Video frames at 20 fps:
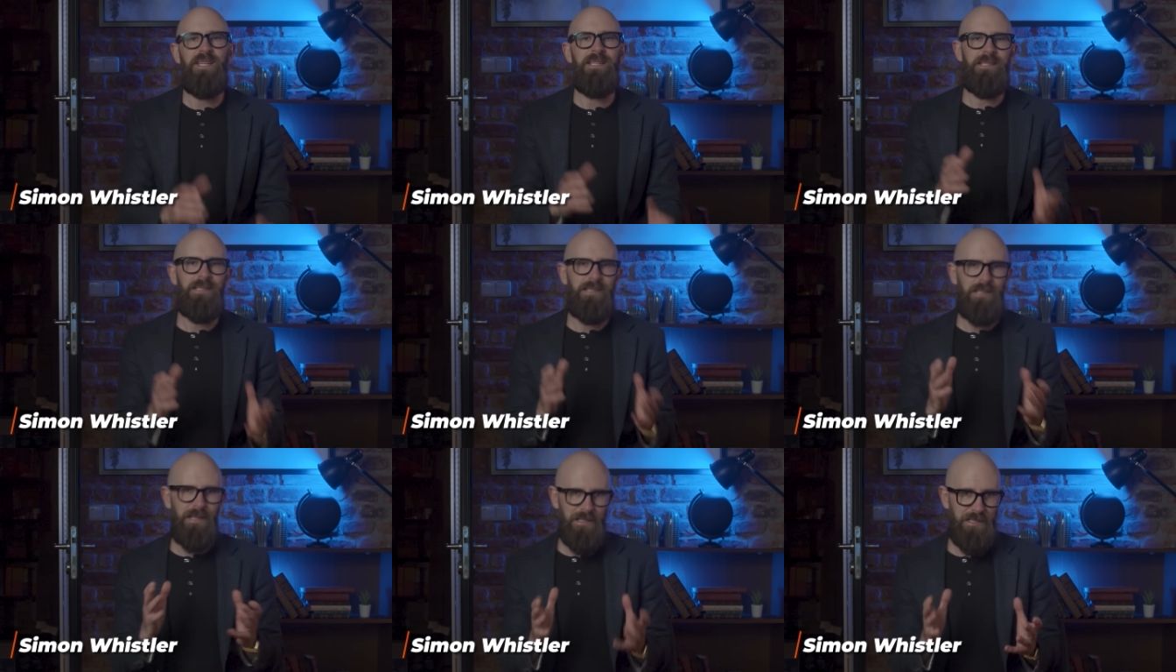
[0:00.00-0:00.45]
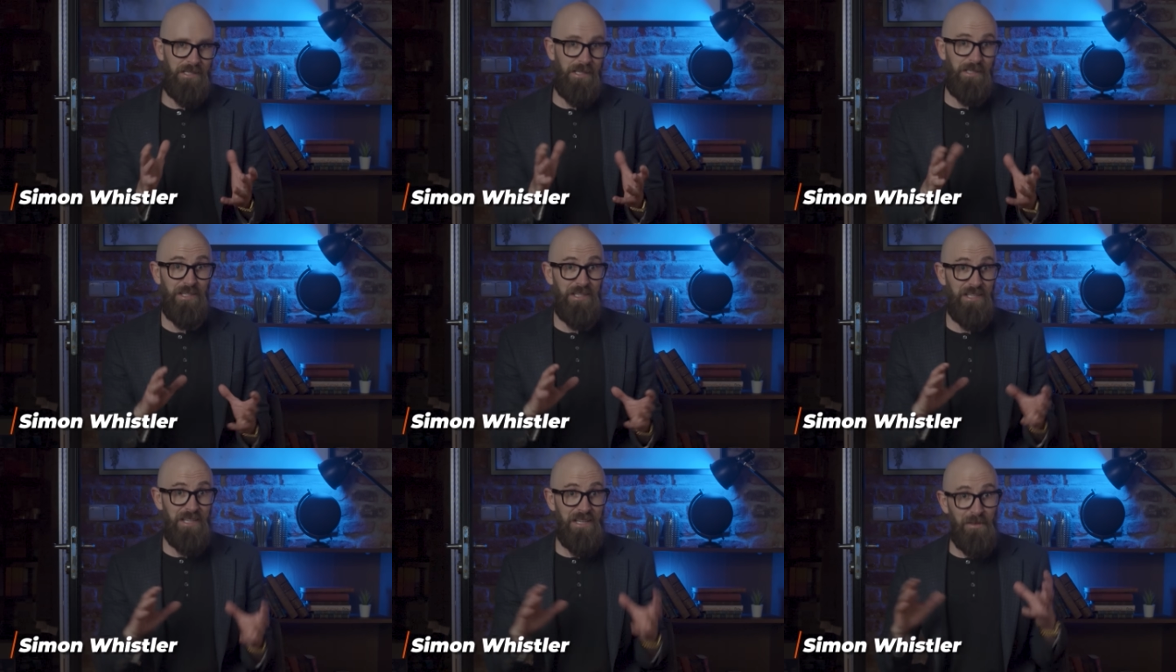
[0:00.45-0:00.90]
This
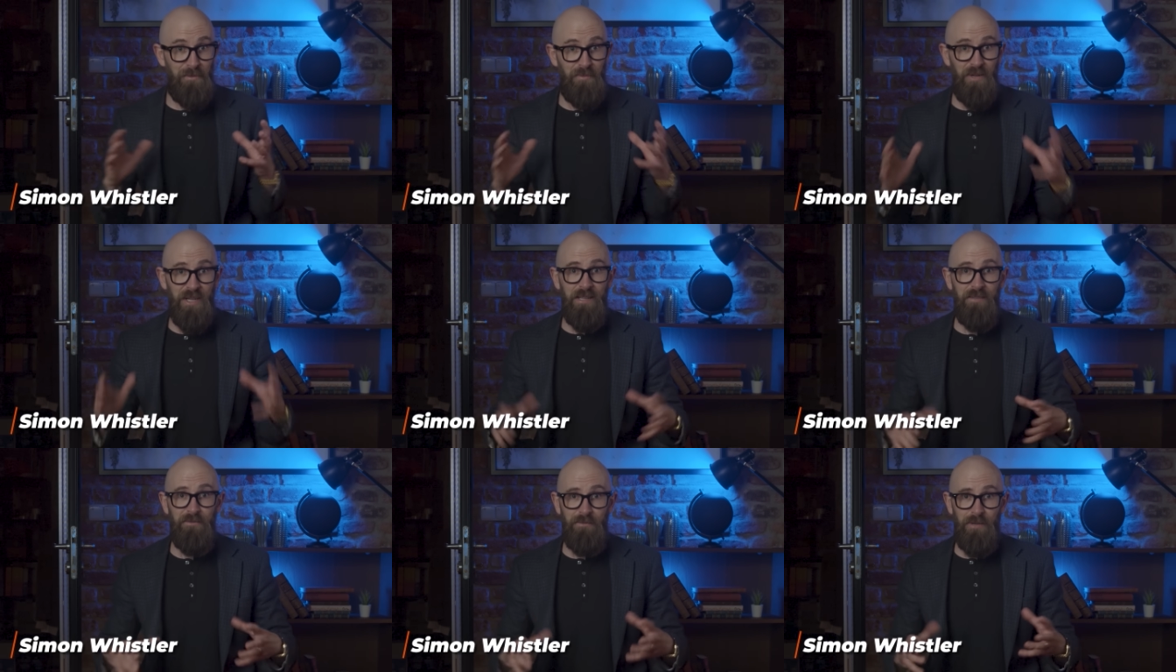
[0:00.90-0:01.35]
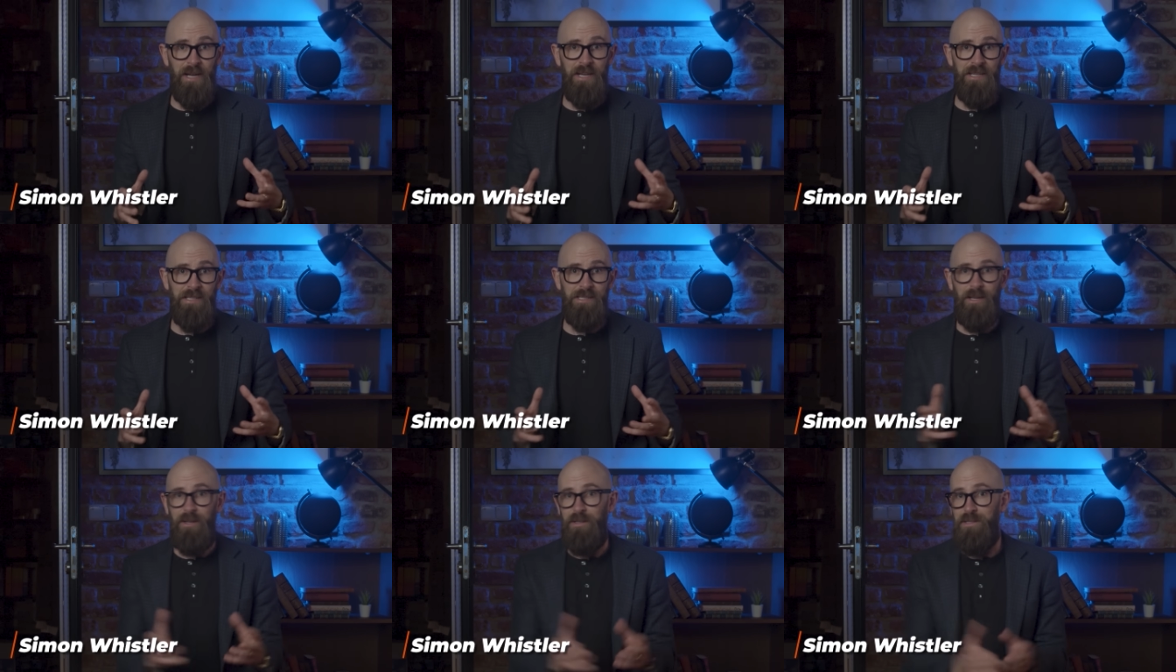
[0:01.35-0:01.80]
uncertainty could bring
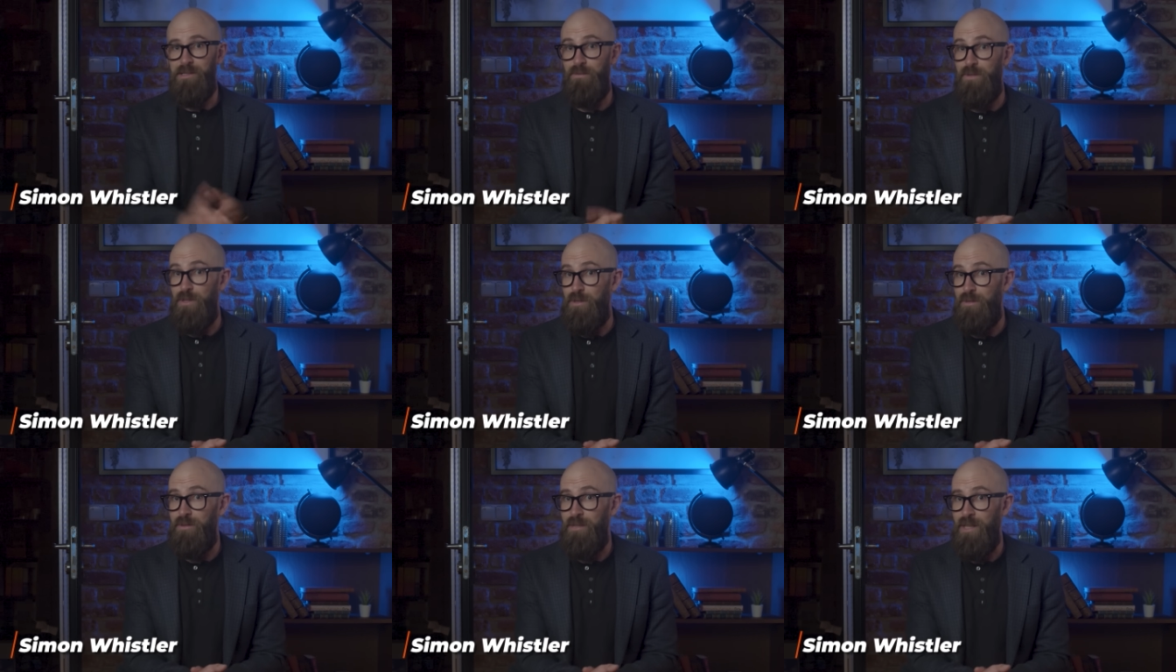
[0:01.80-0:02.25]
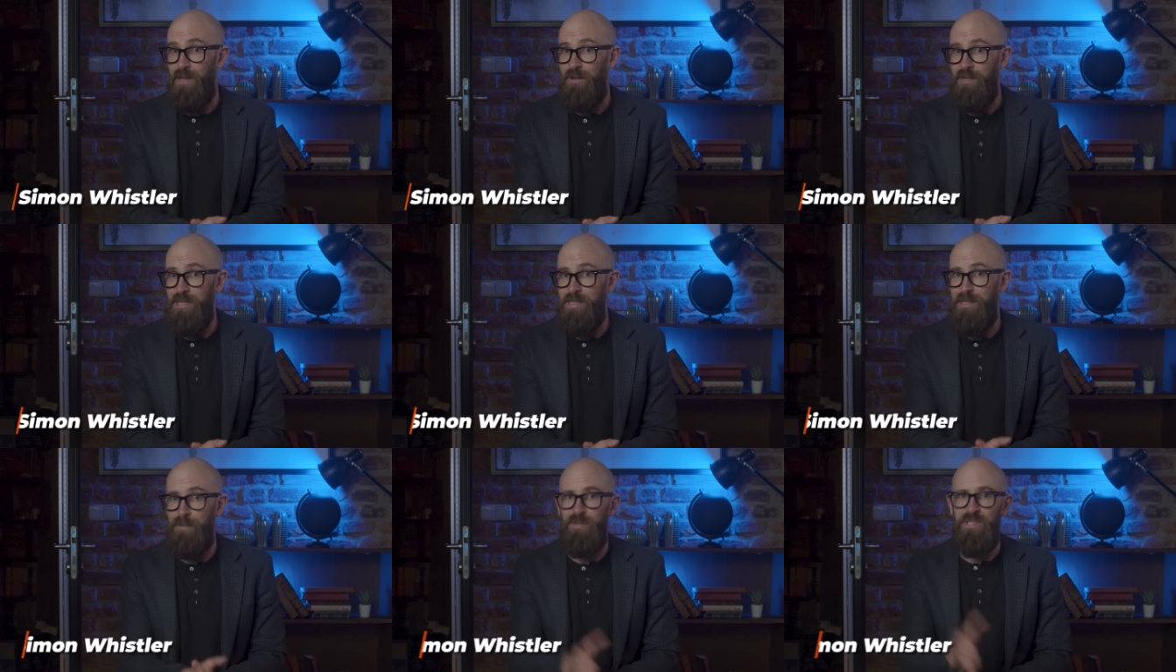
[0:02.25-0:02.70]
rise to lots of new
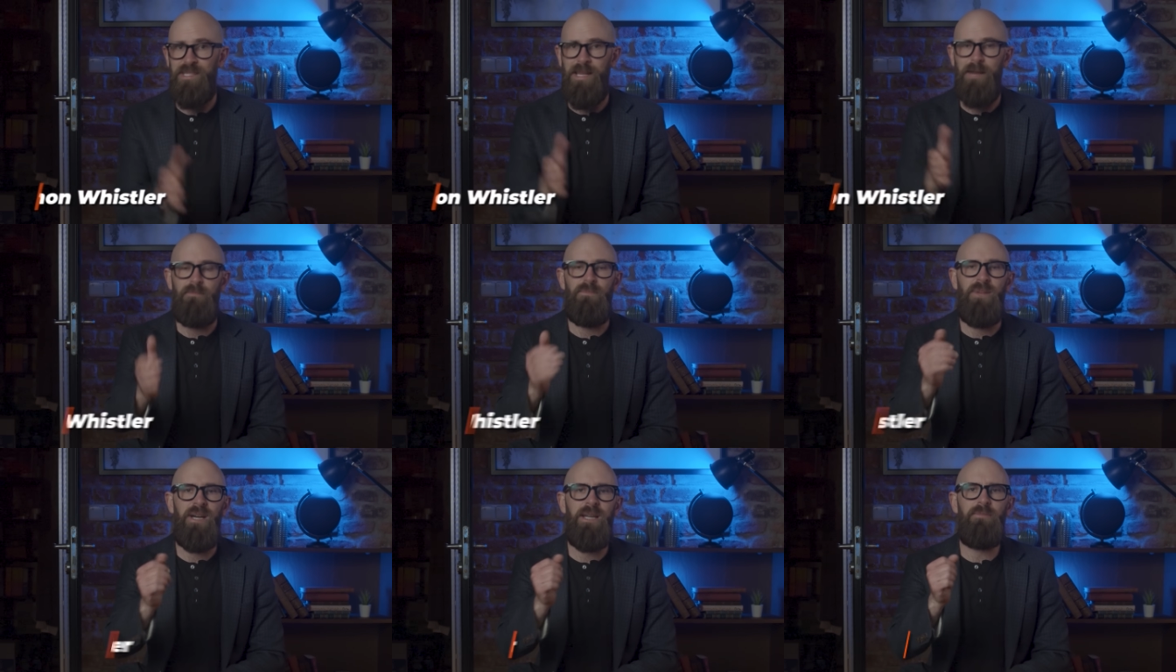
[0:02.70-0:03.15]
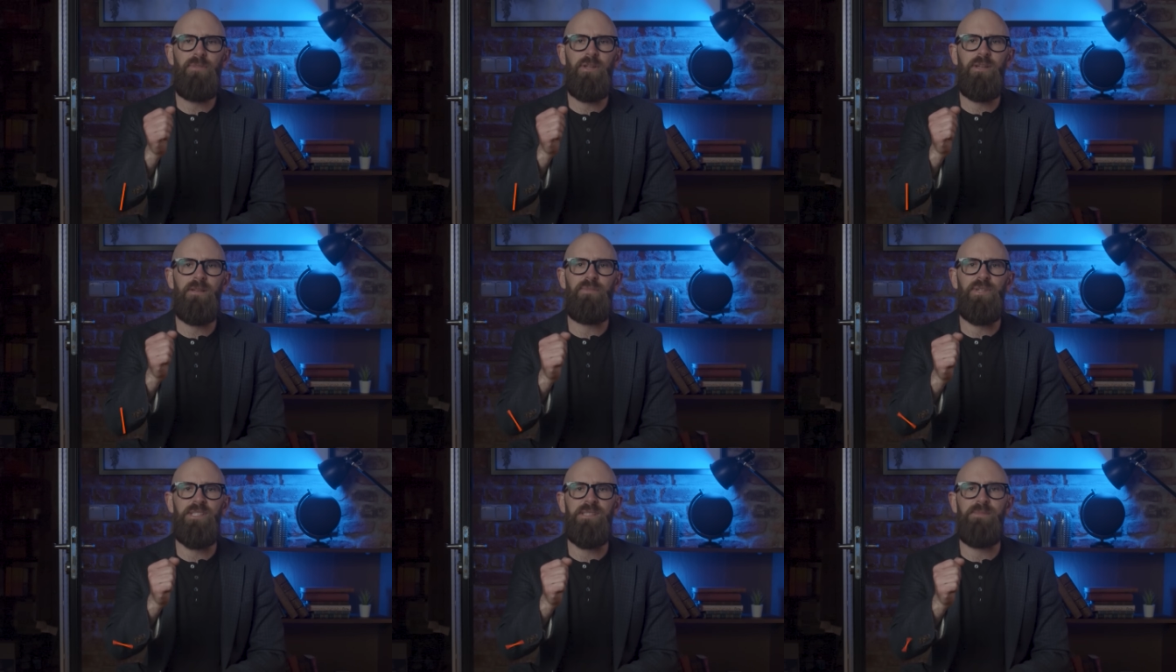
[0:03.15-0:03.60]
theories that present
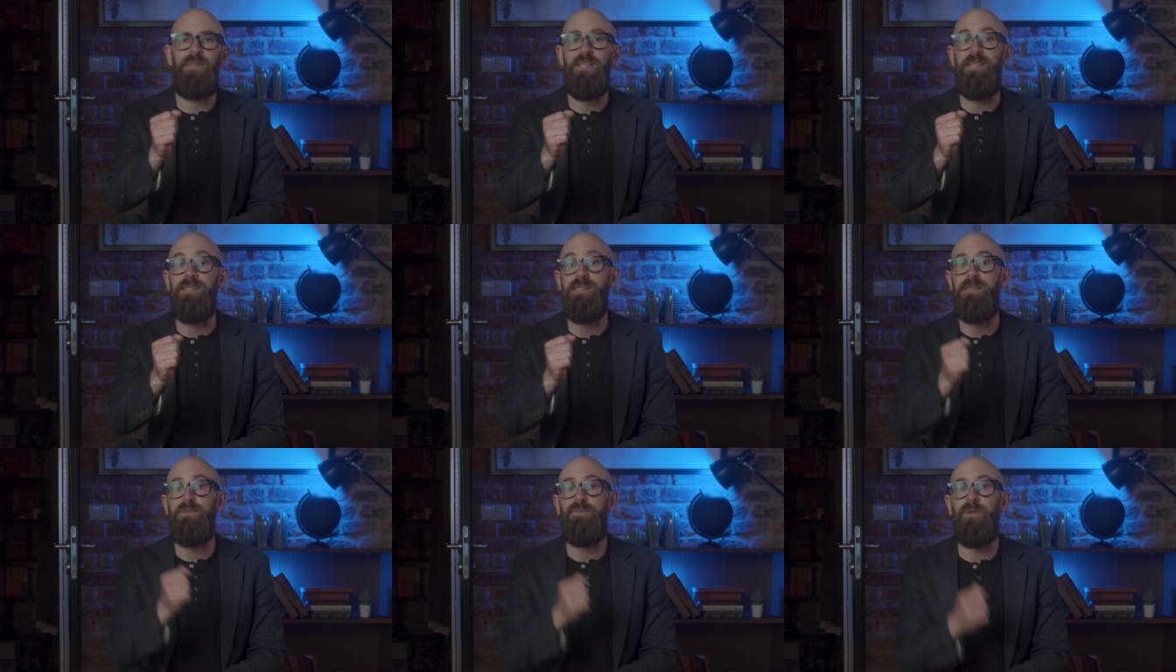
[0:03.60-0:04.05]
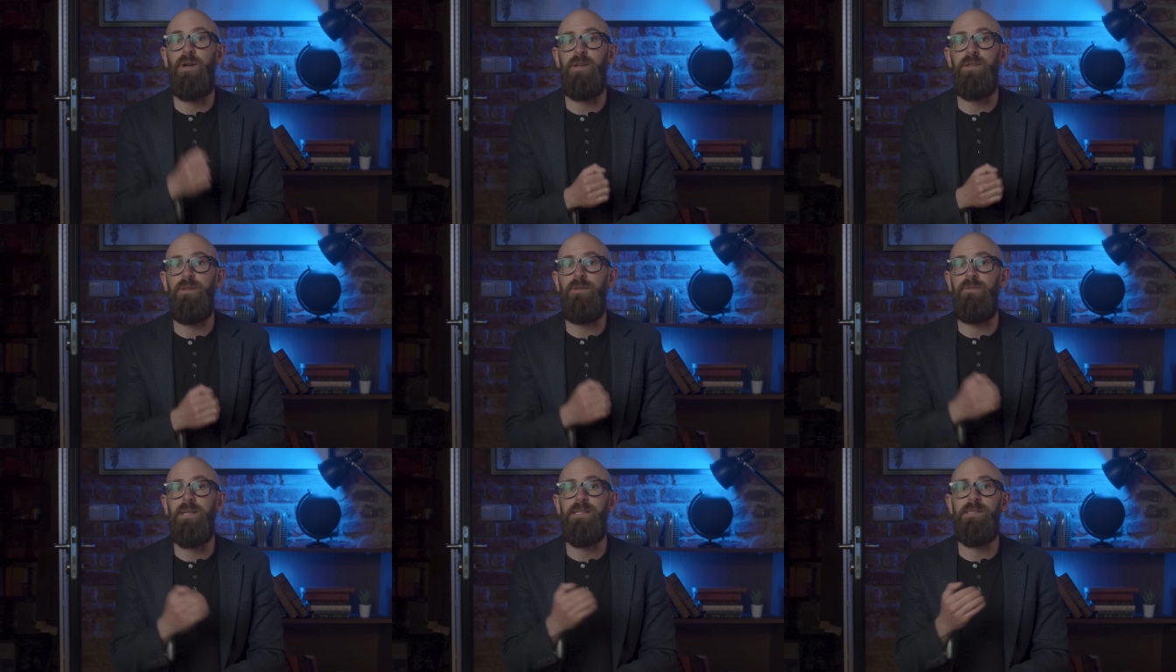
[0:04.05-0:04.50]
mind-blowing possibilities for our
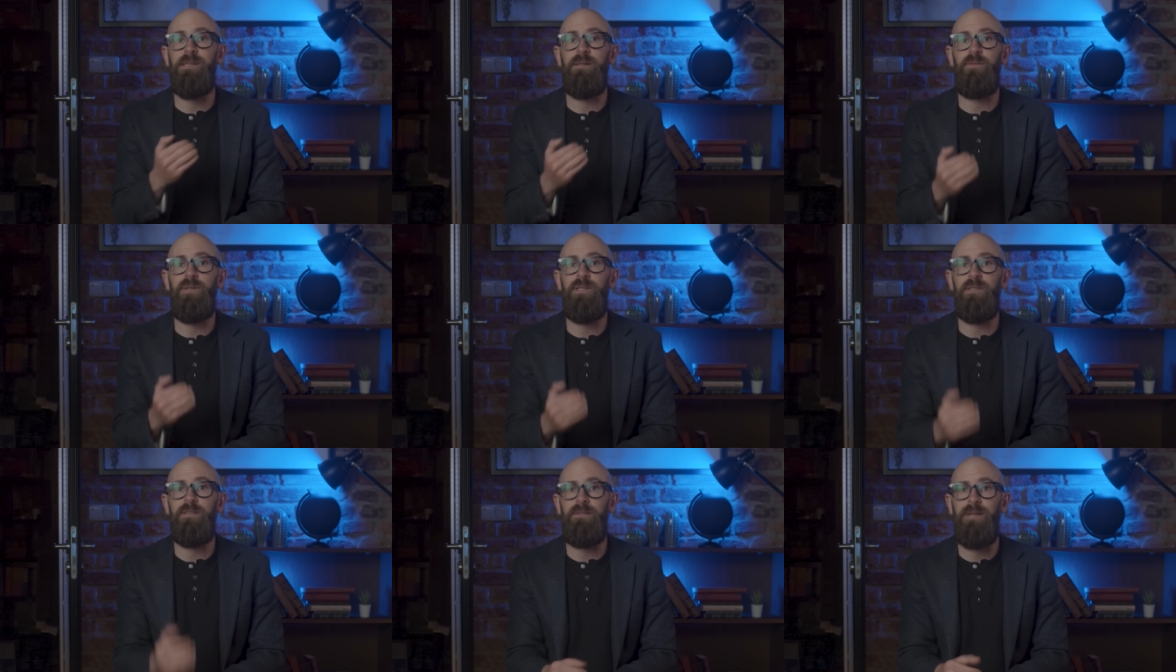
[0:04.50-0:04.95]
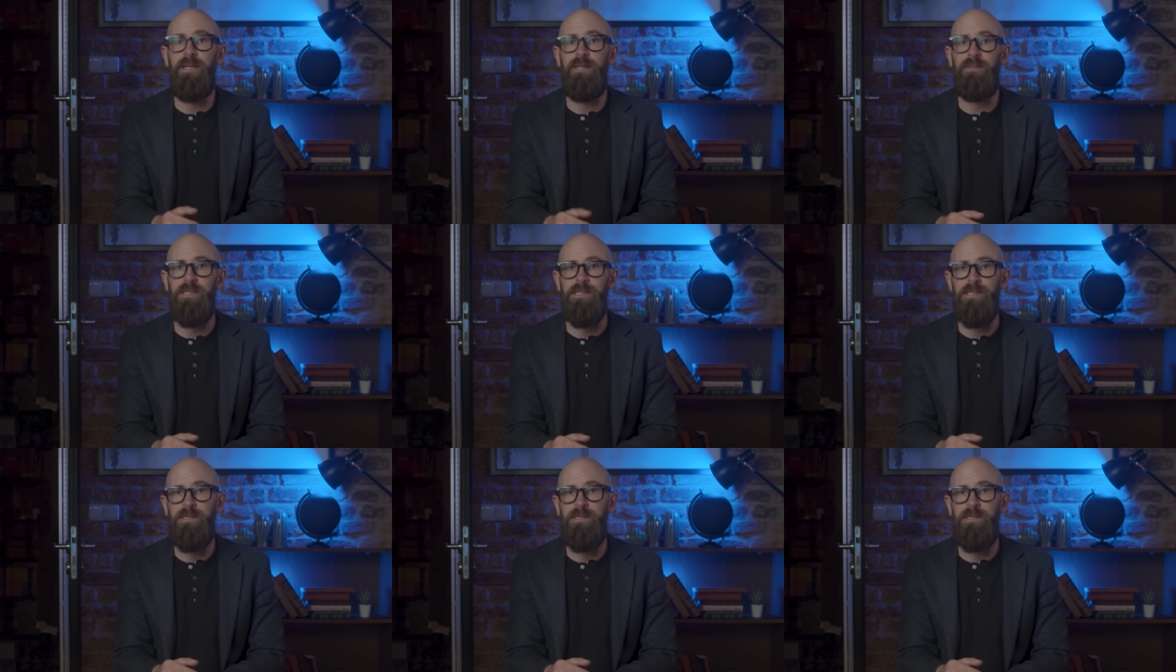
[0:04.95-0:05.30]
universe and the world around